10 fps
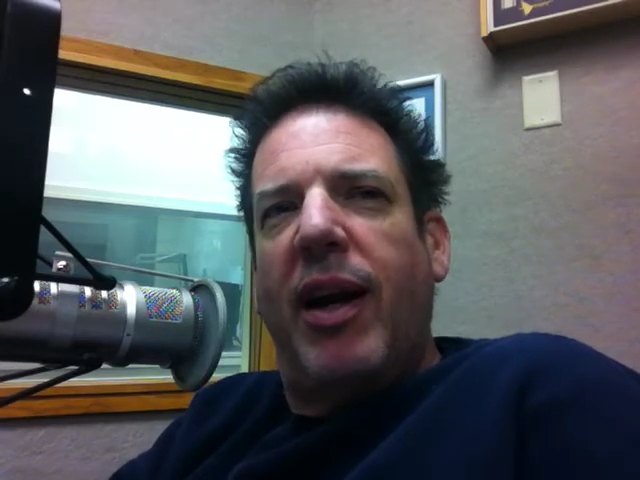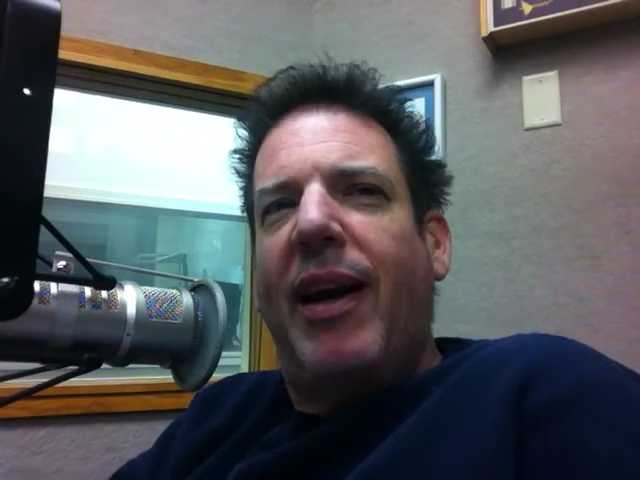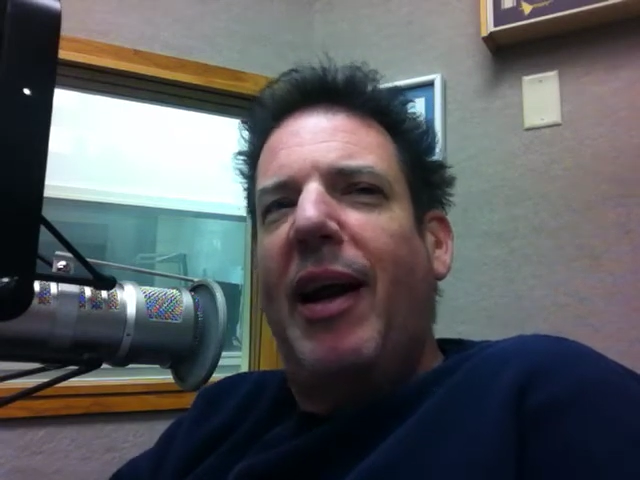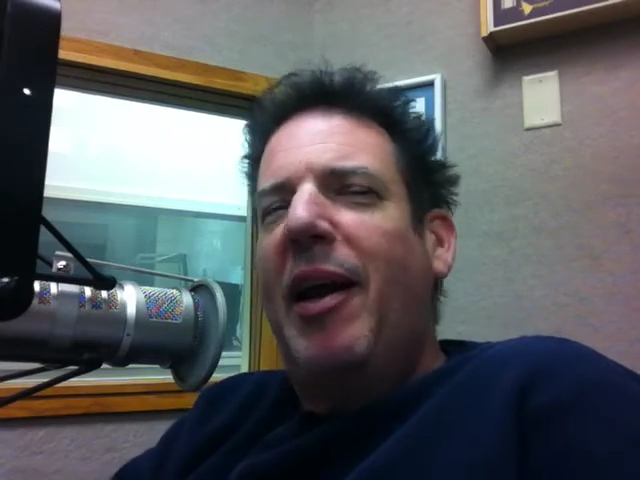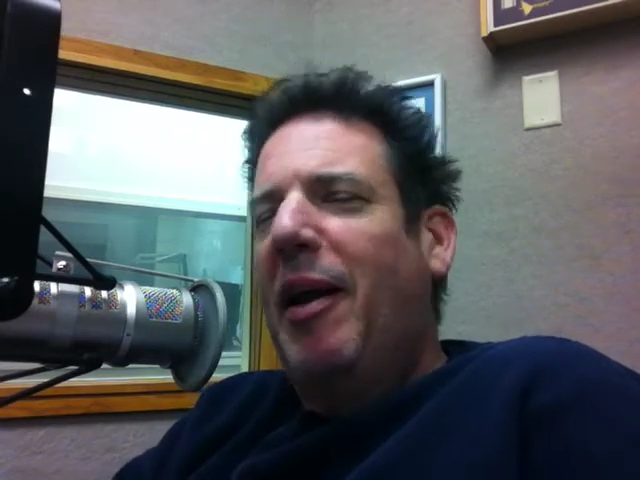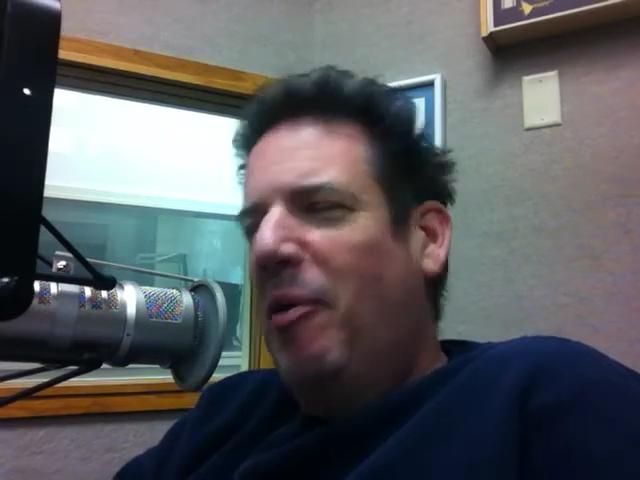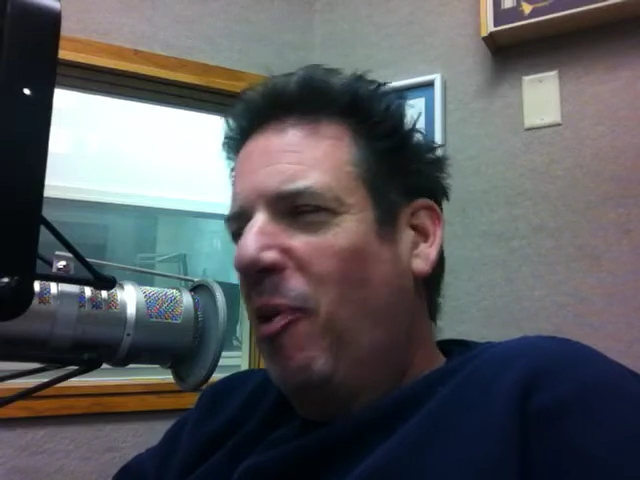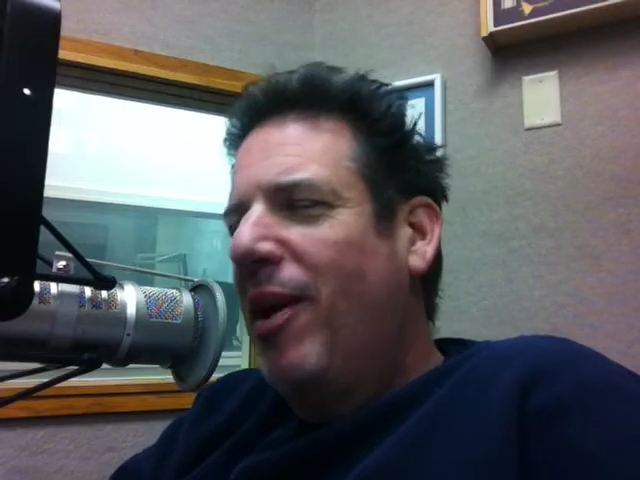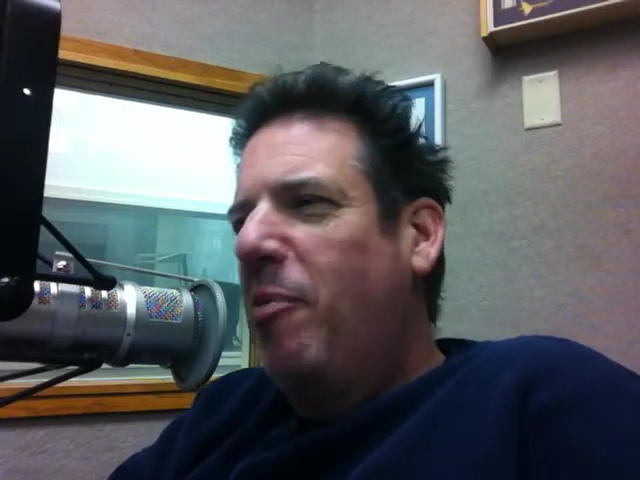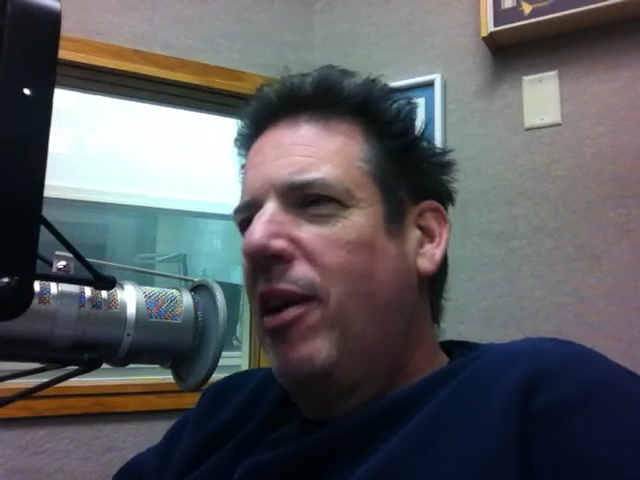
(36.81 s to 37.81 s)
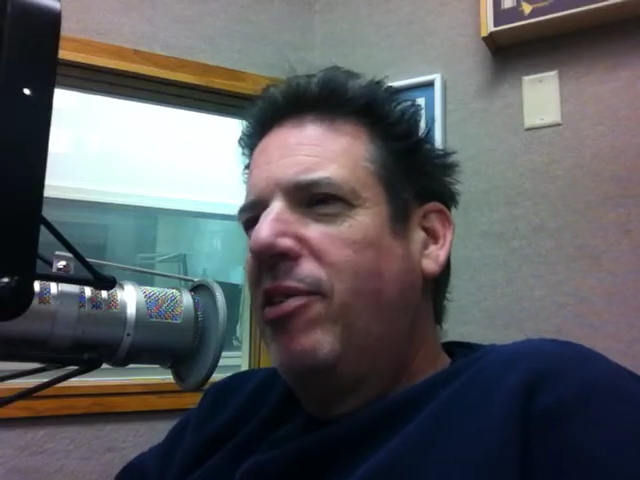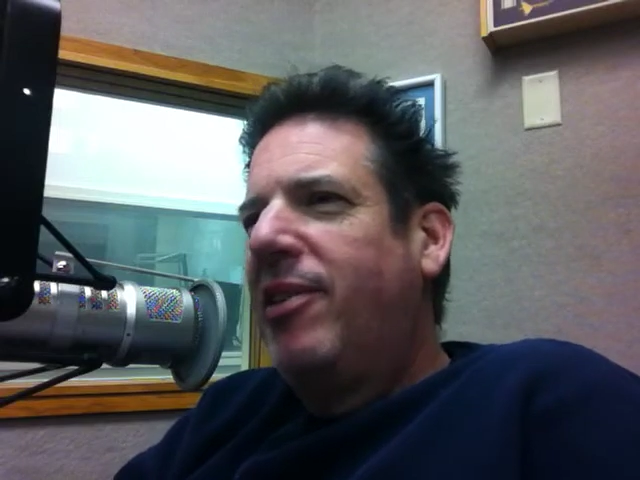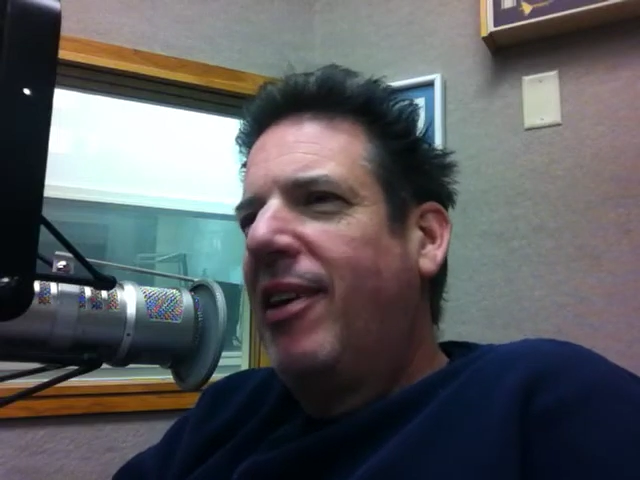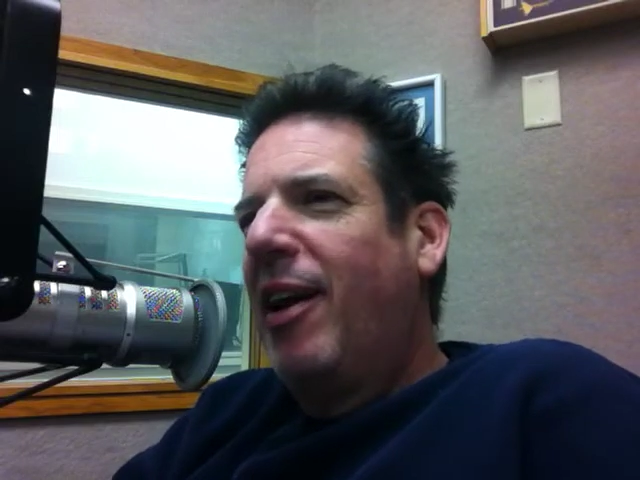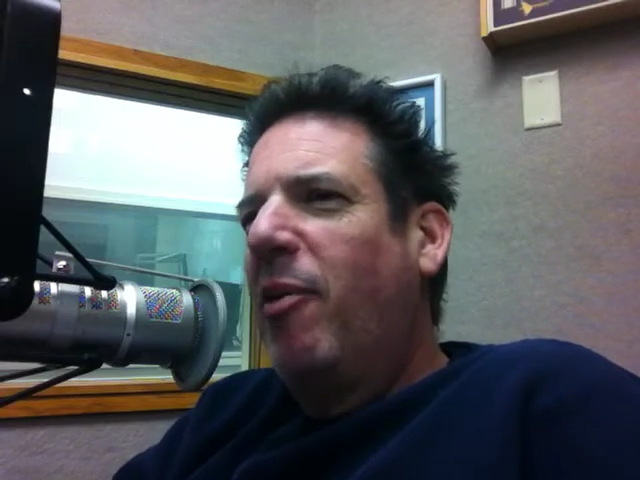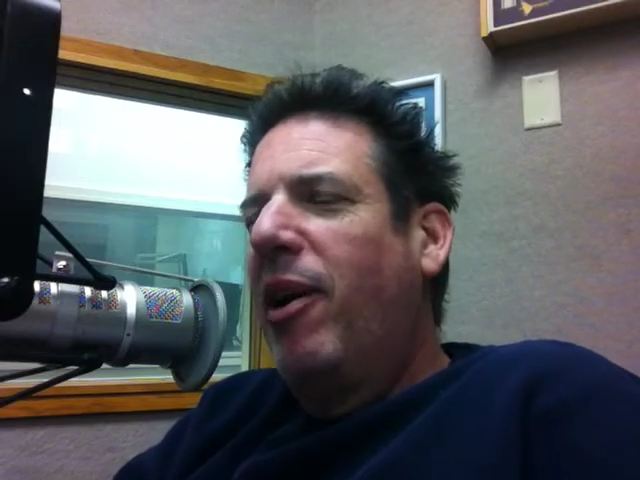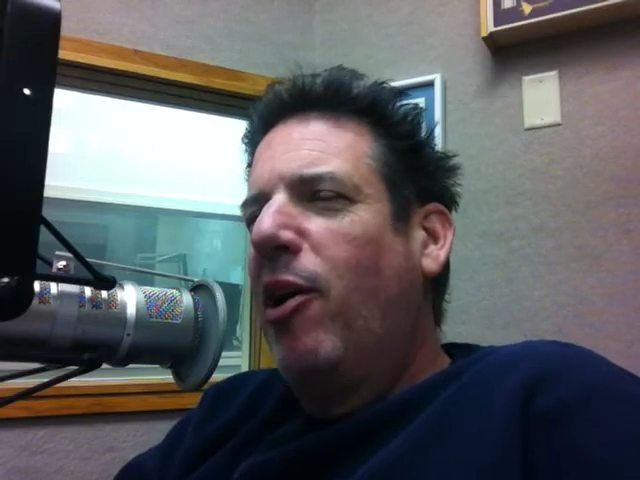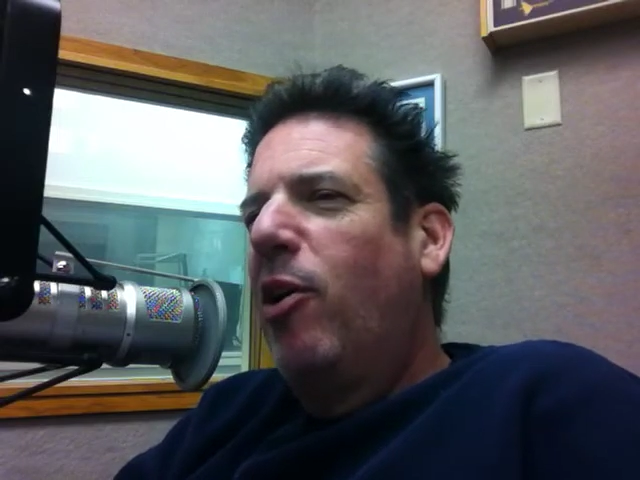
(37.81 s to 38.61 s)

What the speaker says: And when he mentioned it, I went,